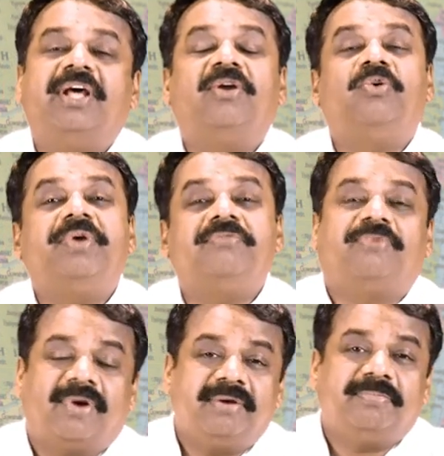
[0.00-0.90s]
Nehruvian
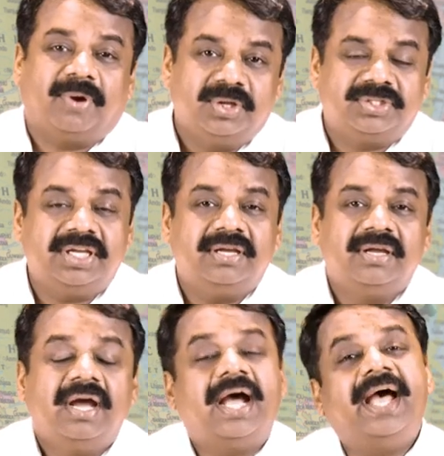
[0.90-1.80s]
foreign policy
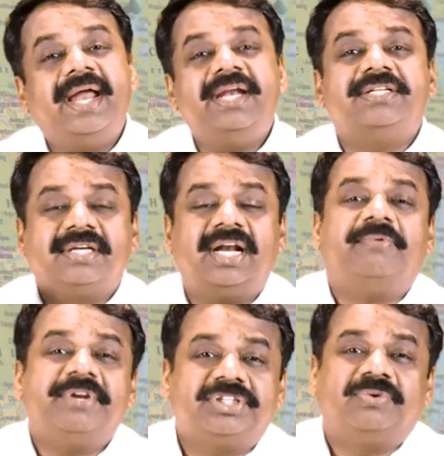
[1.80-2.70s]
and its
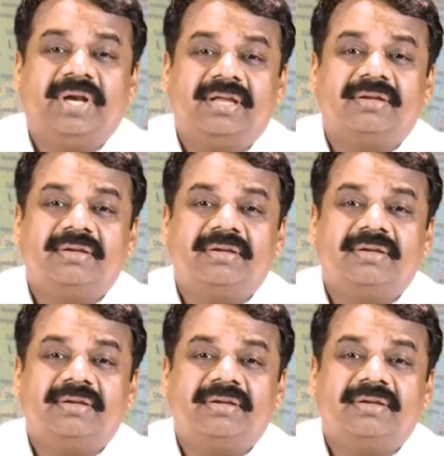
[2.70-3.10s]
relevance today.